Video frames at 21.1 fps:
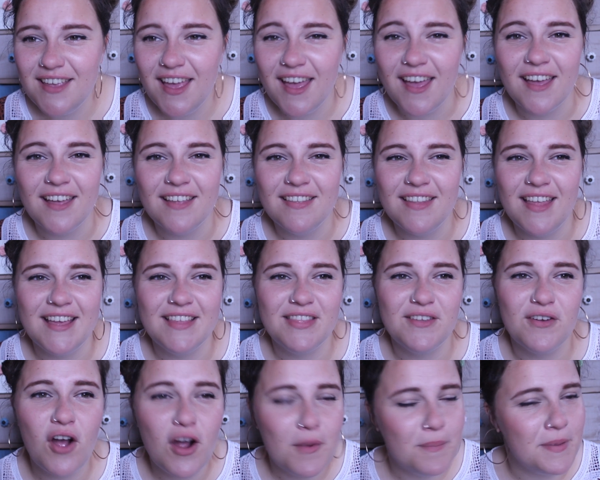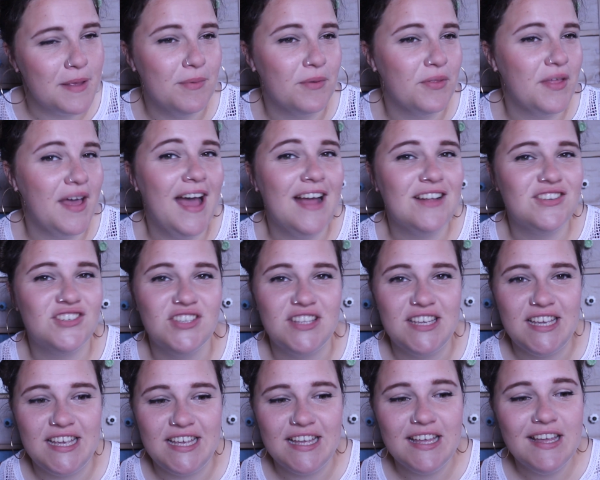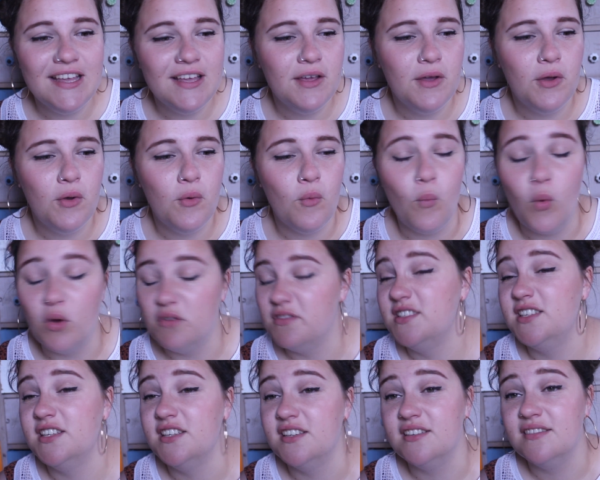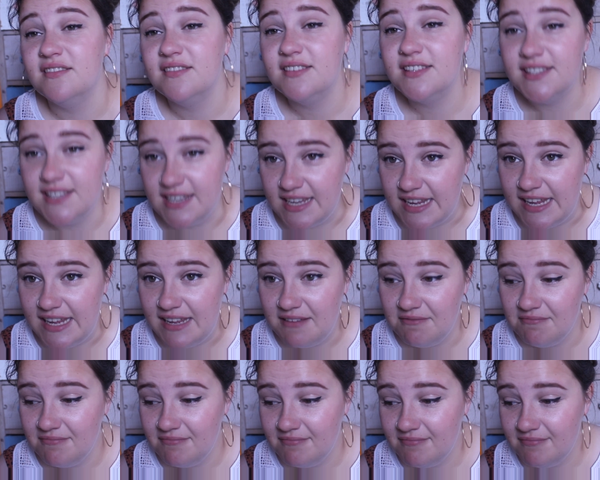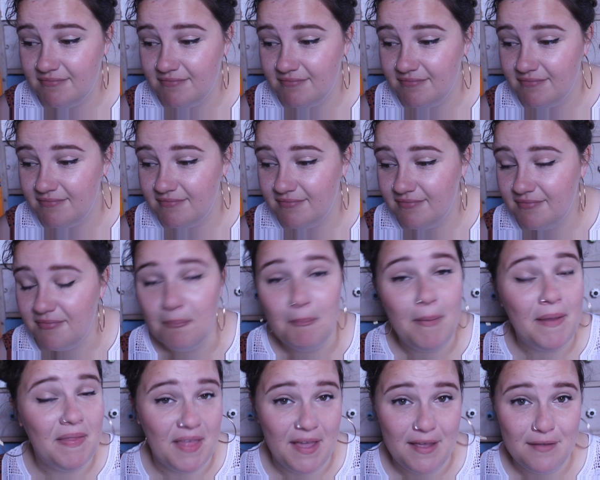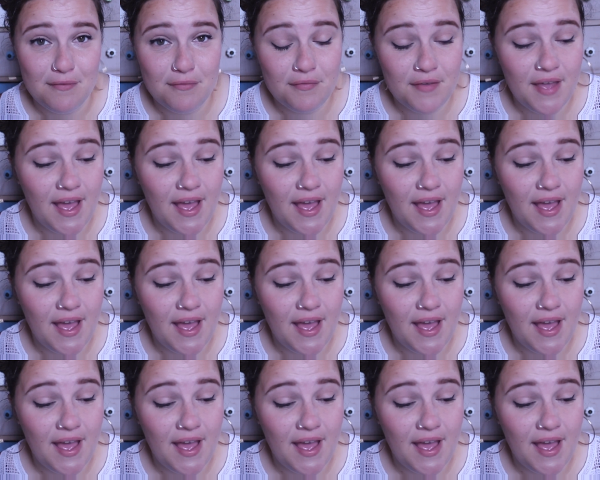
yeah, like there are people that actually want to see my life.